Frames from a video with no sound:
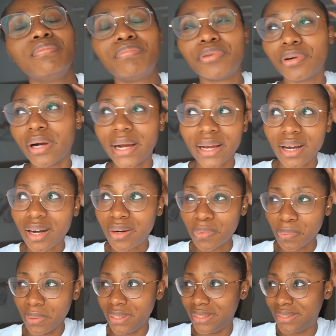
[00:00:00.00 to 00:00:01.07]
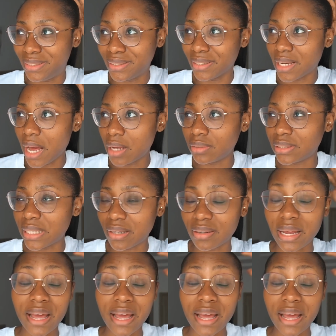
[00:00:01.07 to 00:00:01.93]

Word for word: Bro, I can't wait. Countdown.